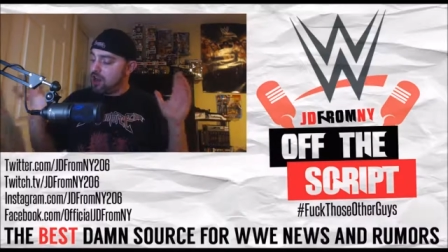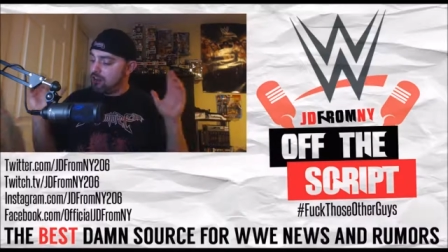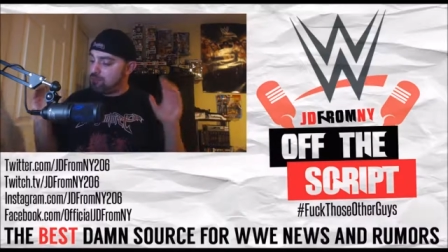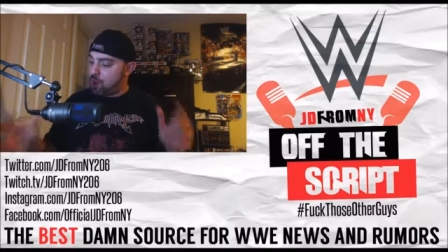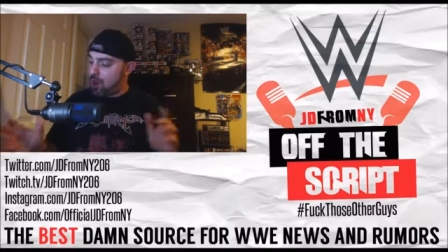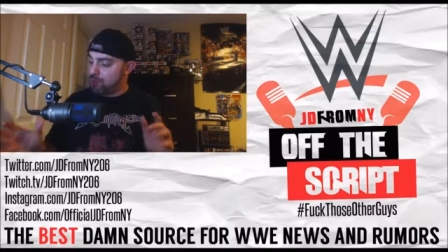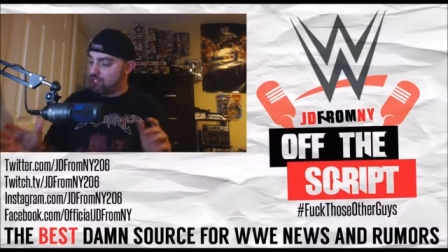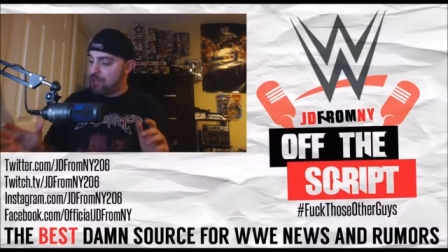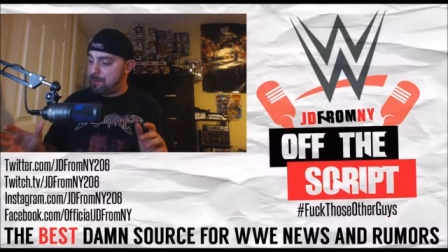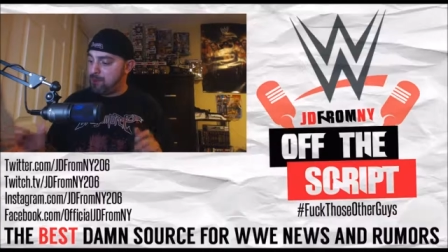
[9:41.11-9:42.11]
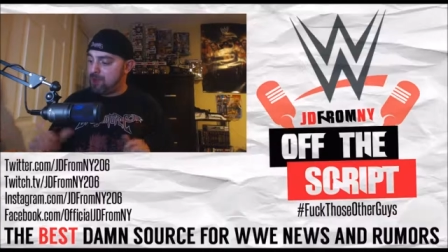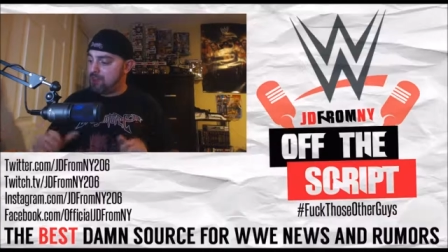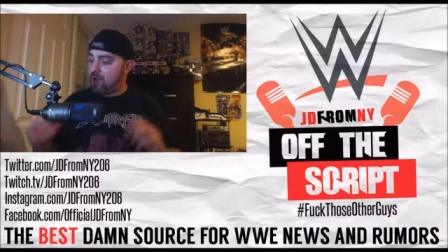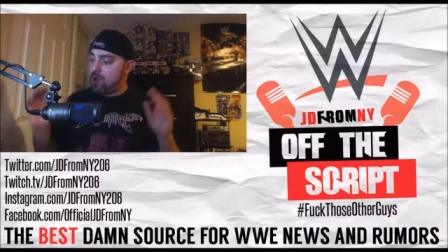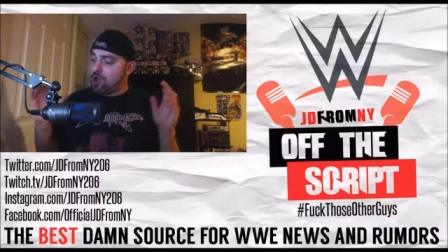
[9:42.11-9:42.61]
of Barbershop
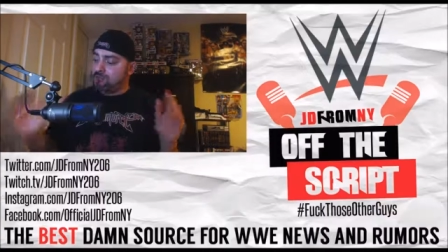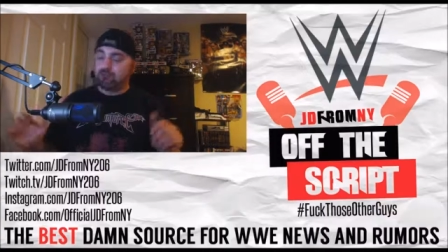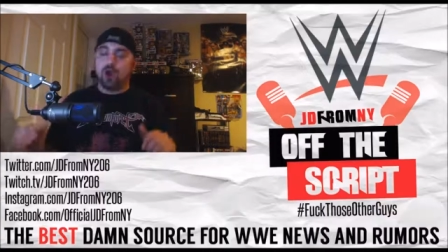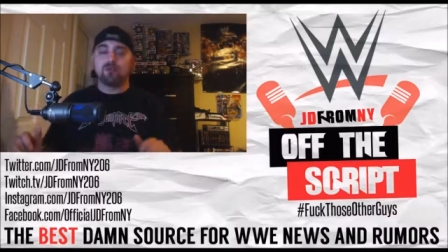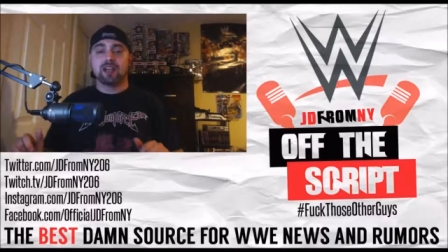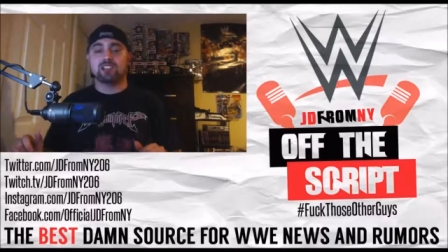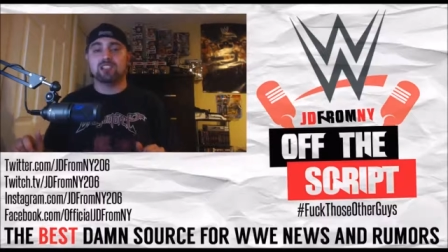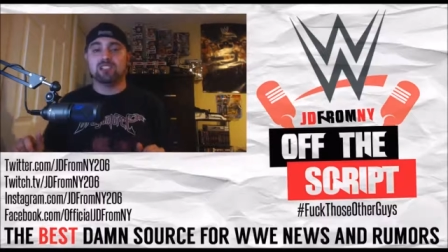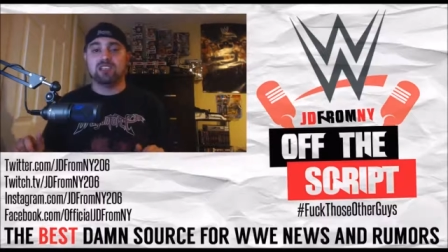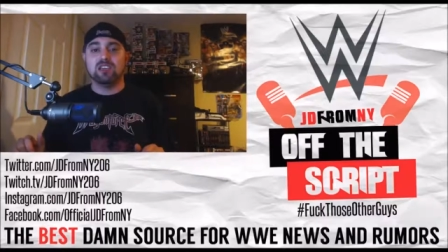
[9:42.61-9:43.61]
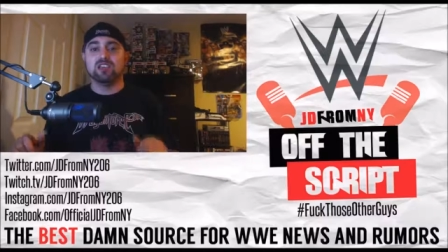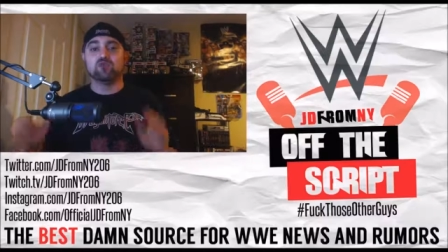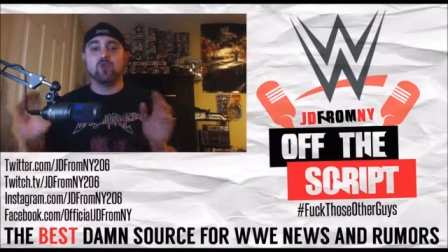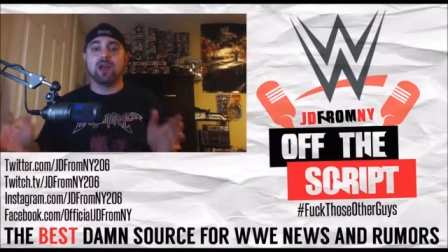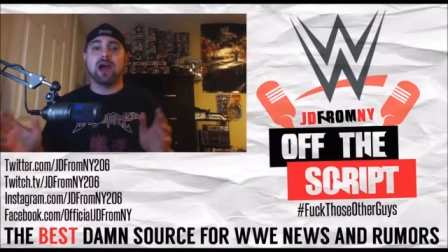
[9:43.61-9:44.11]
Window, pro wrestling
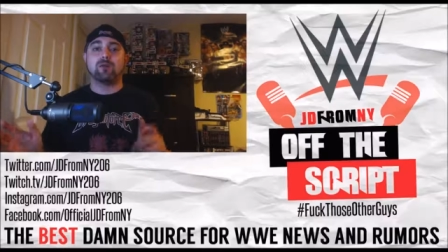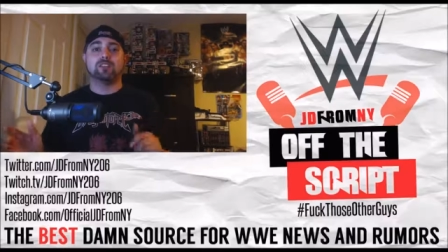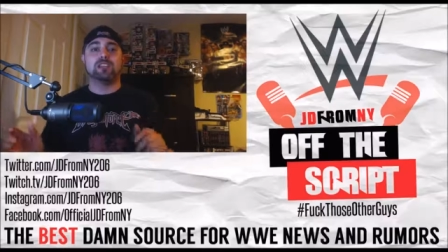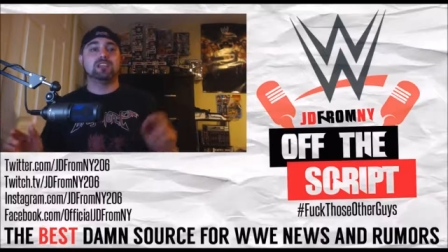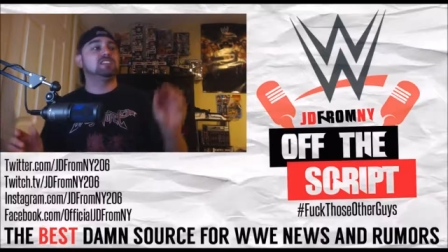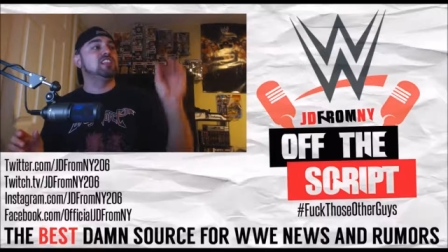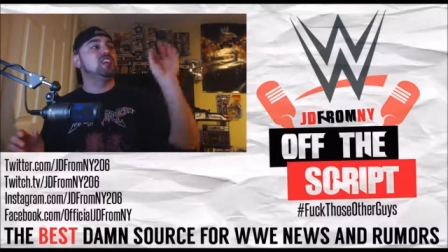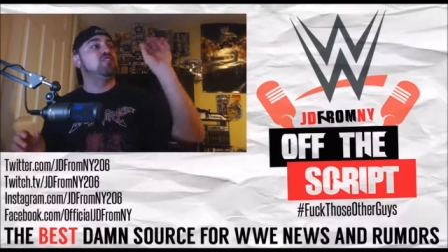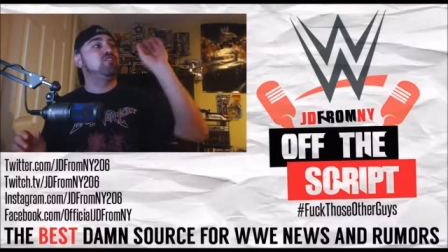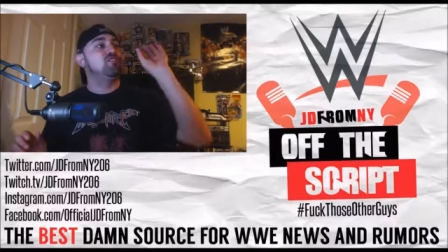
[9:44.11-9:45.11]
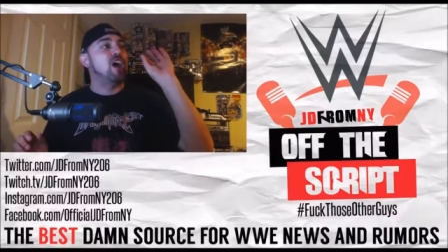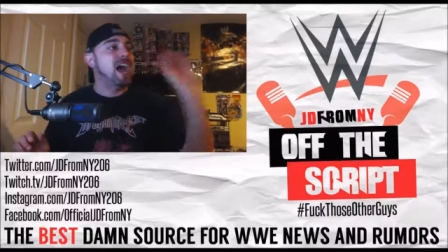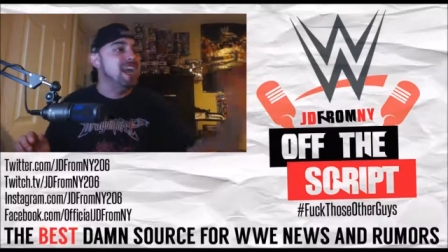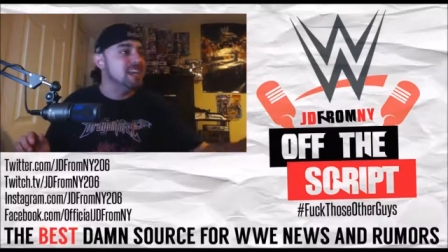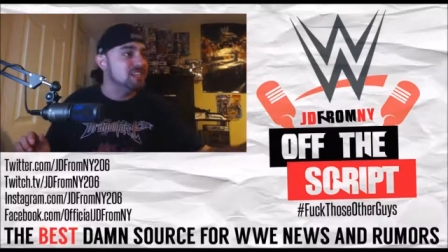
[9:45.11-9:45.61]
tees, one hour tees, the
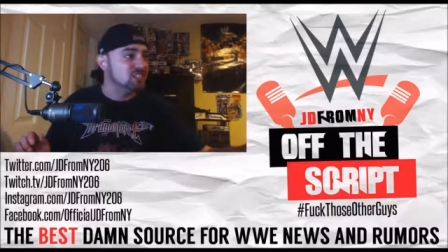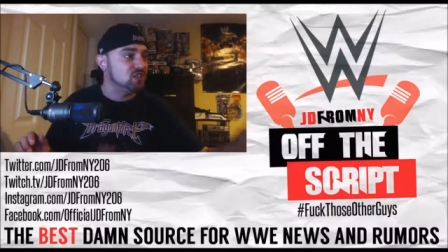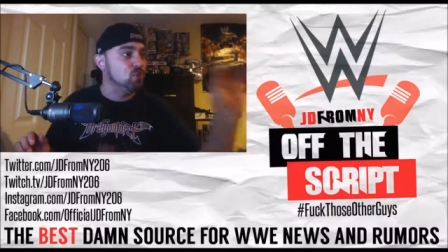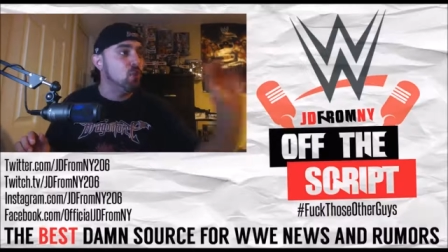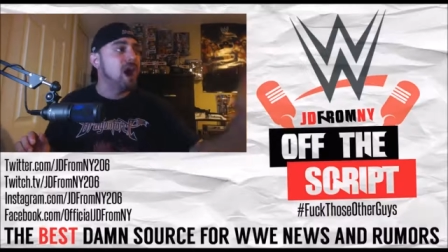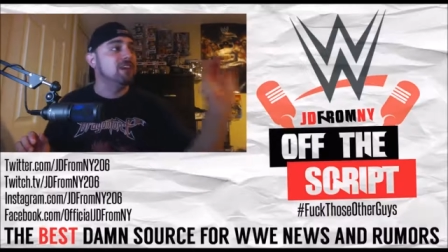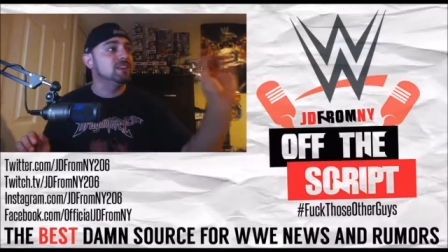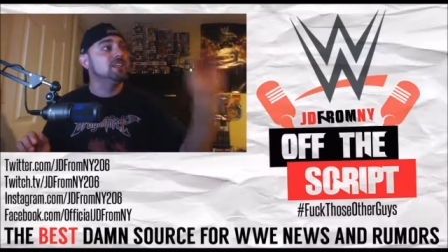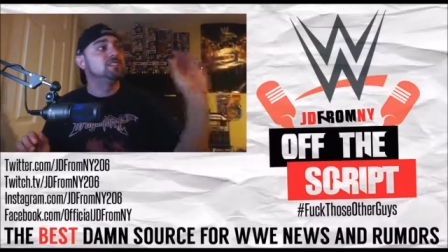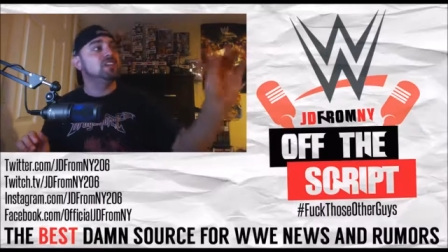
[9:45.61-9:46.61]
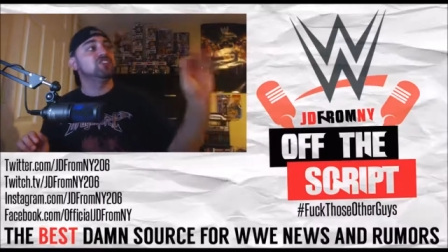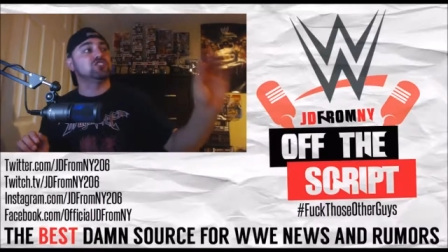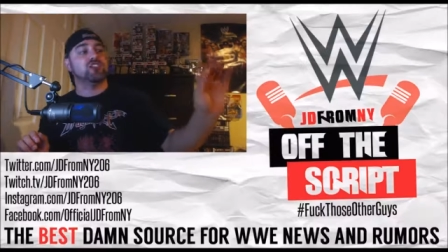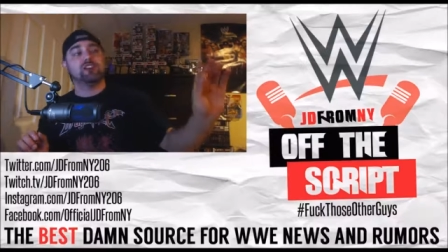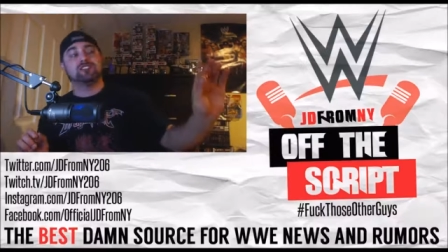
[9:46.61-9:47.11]
finest quality t
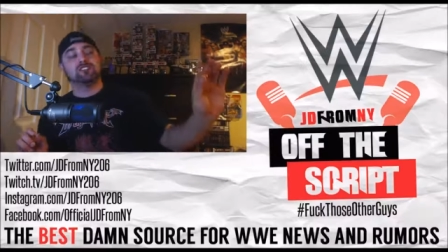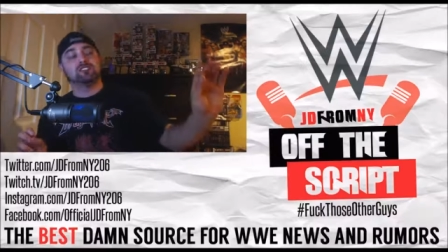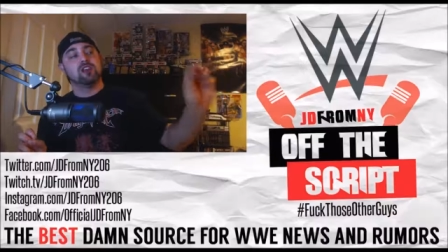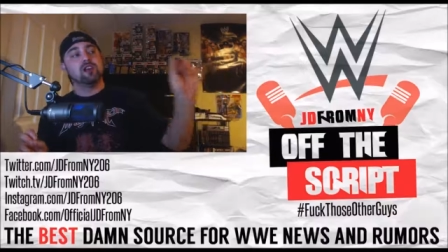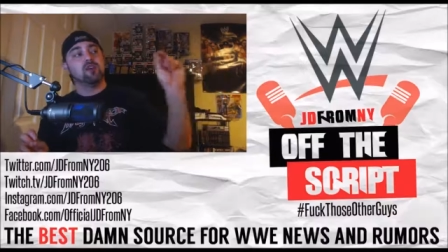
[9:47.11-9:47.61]
shirts